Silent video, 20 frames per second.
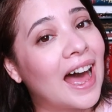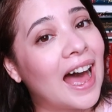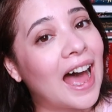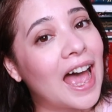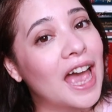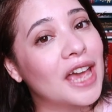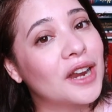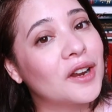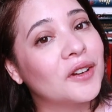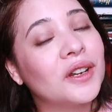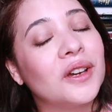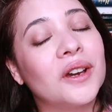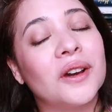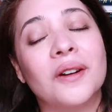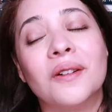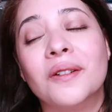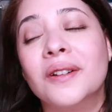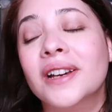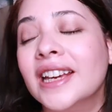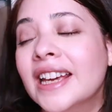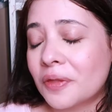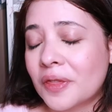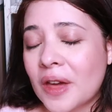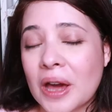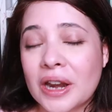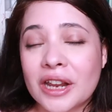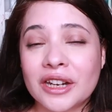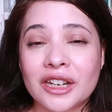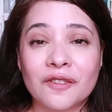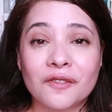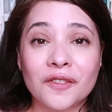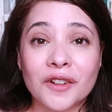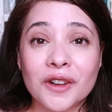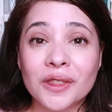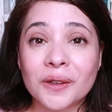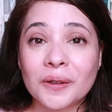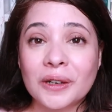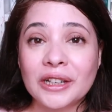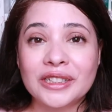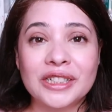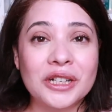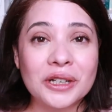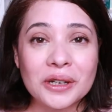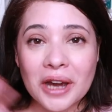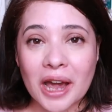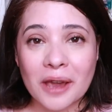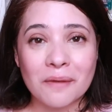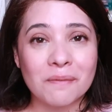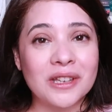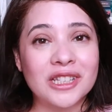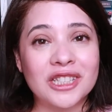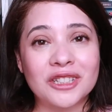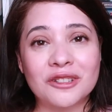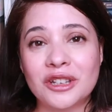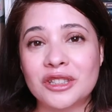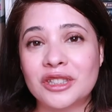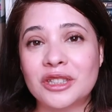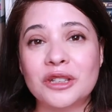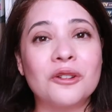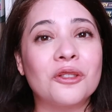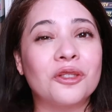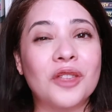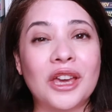I don't know. Without any further ado, I bid you adieu.